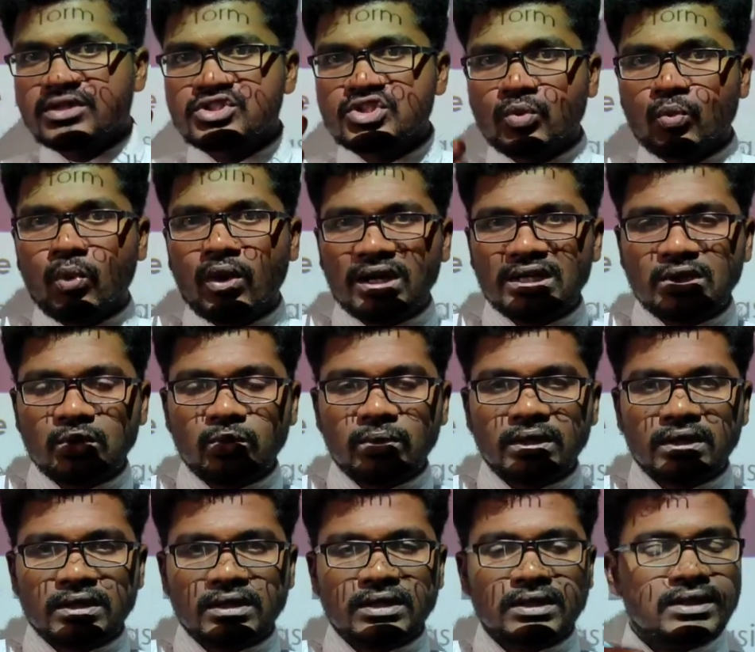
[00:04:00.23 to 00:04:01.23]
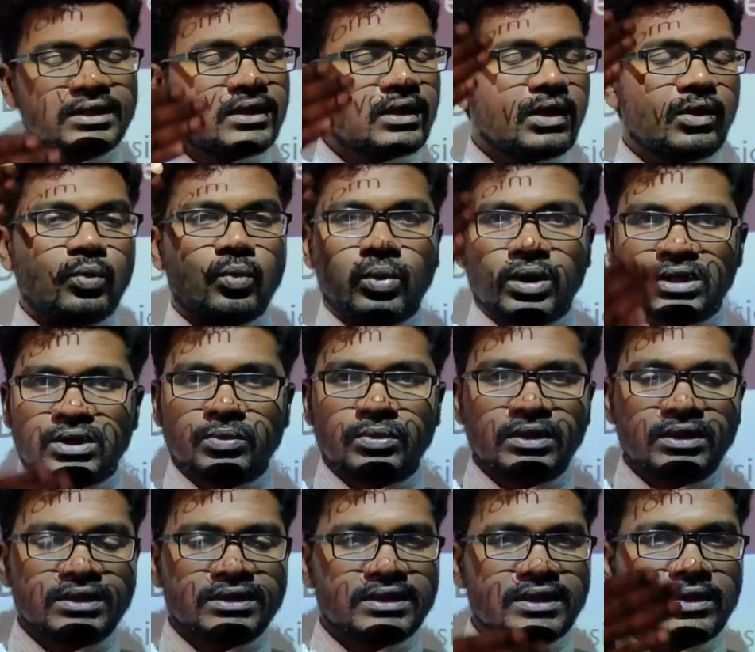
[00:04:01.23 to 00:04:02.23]
So whatever
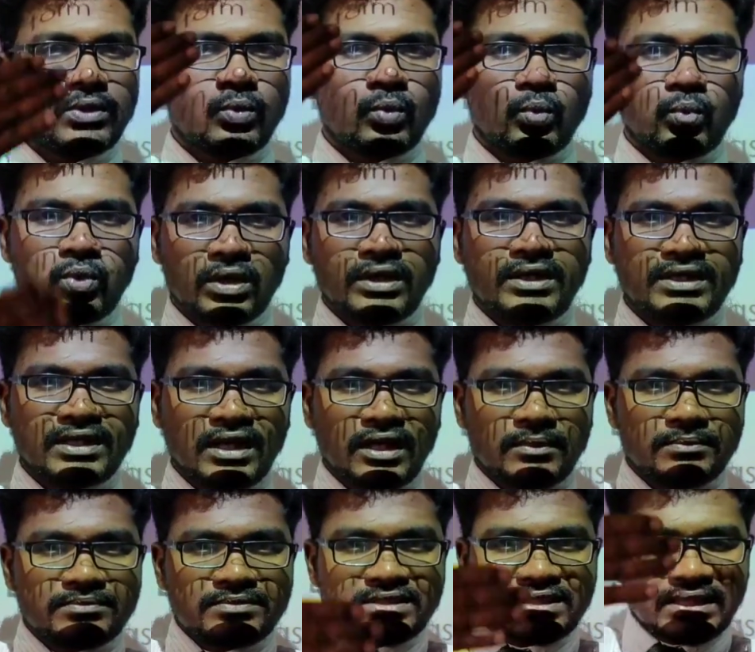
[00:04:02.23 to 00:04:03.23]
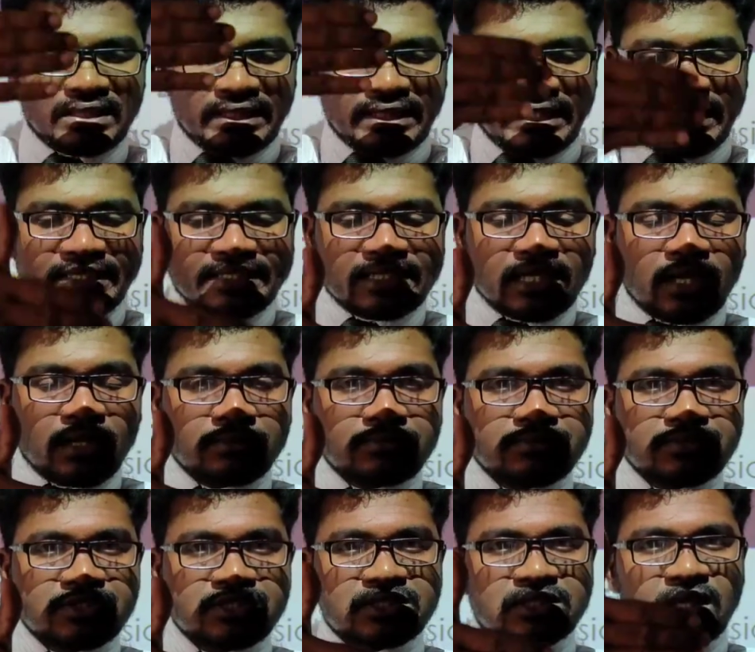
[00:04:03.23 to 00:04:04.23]
word comes, it
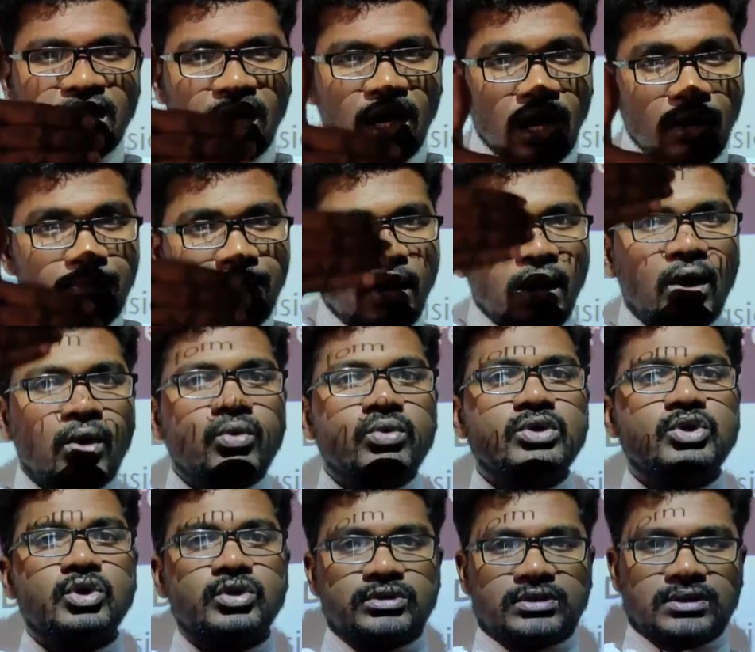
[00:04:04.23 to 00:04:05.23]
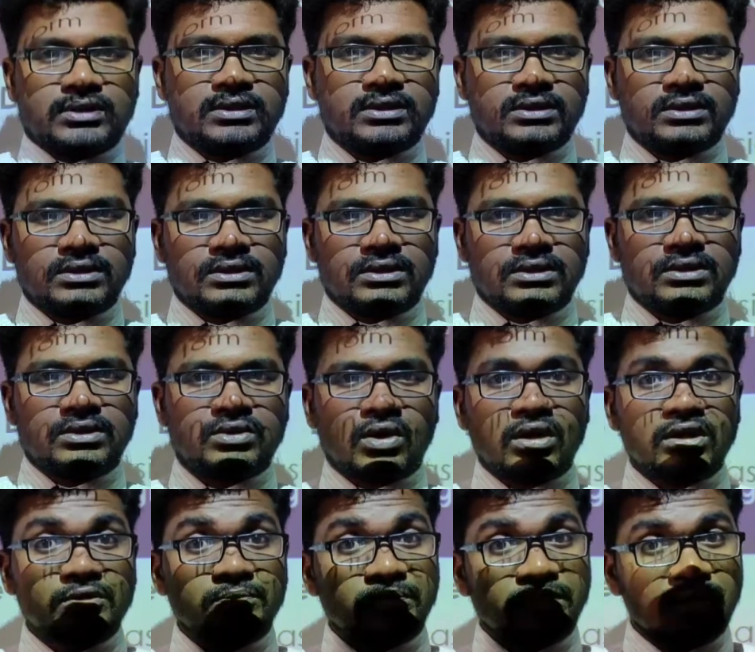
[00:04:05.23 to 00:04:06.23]
comes above good,
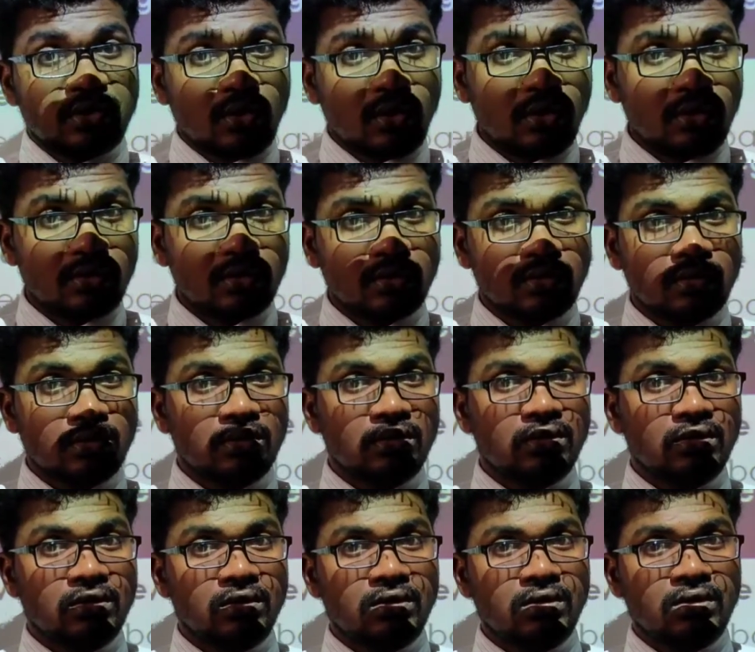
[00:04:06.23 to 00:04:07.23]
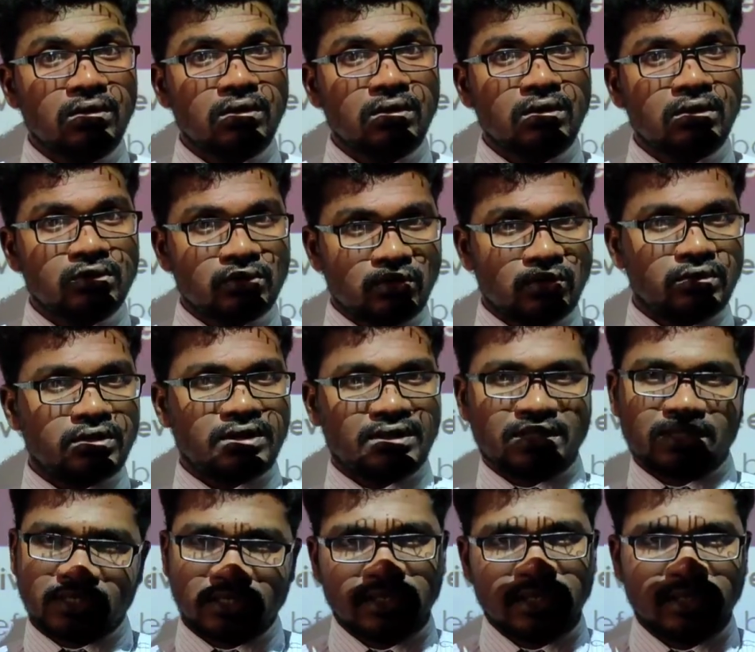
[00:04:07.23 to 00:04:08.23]
not below good.
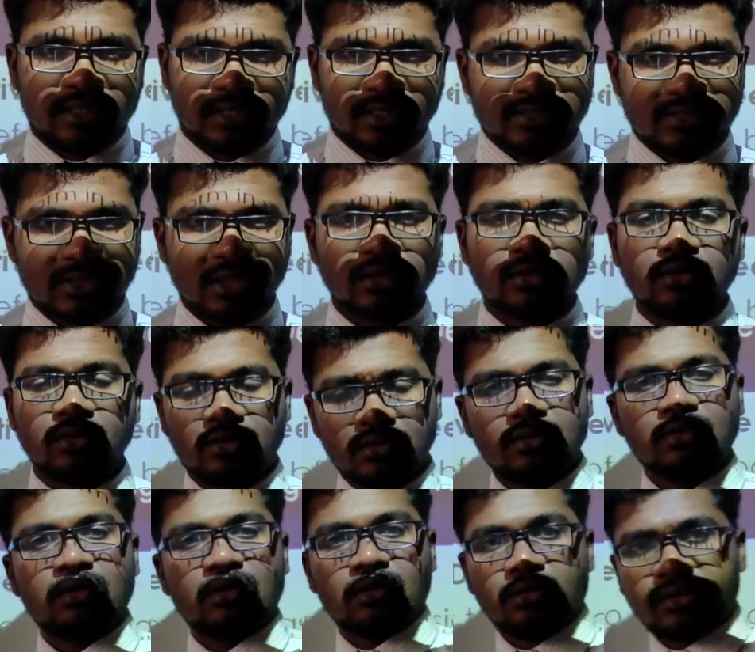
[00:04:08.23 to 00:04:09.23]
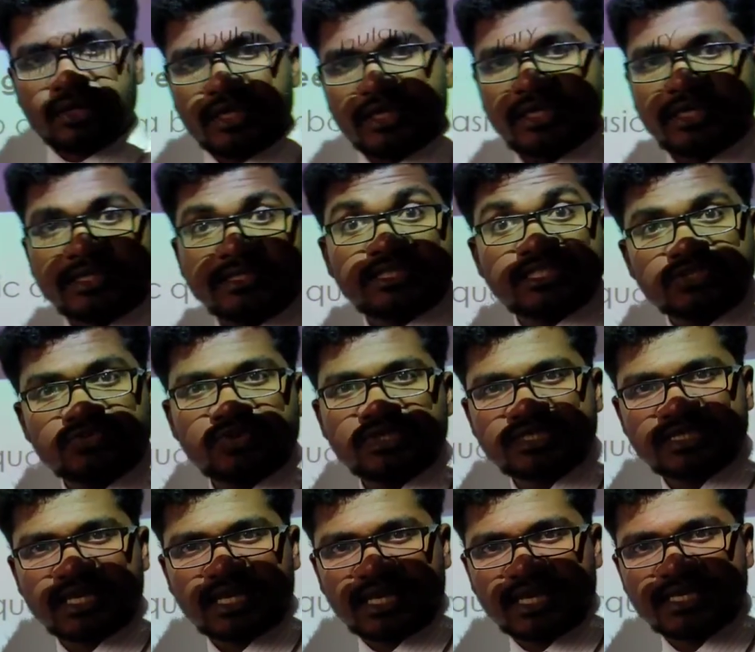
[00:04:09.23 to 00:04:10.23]
Yes or no? Okay, this we
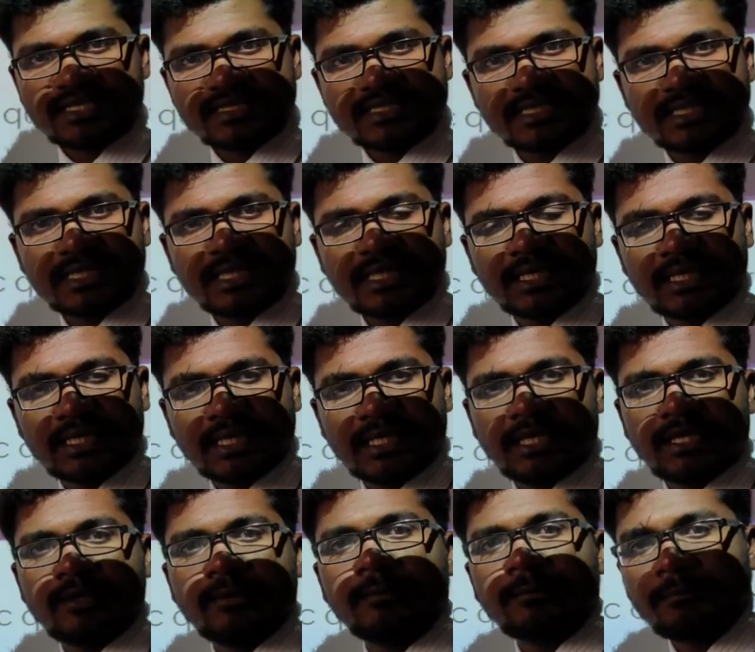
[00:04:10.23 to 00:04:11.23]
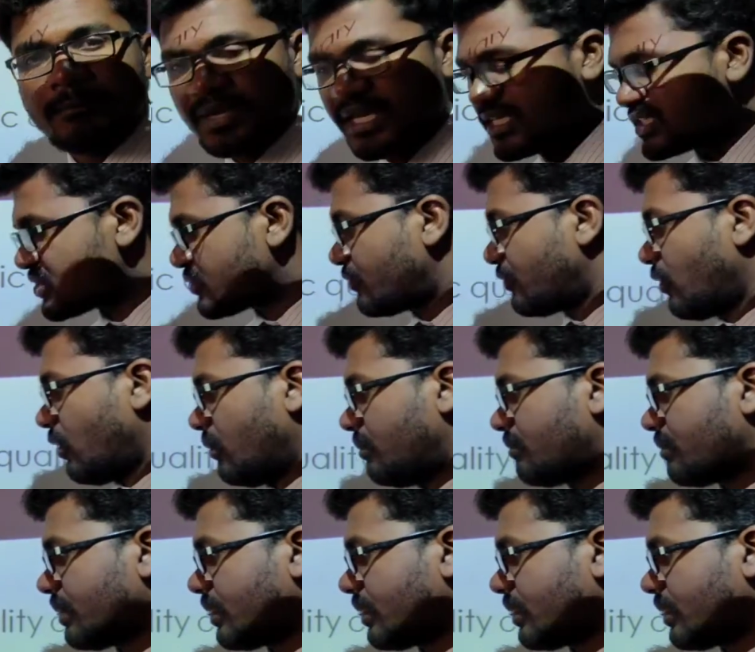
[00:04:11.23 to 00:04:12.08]
say as base form.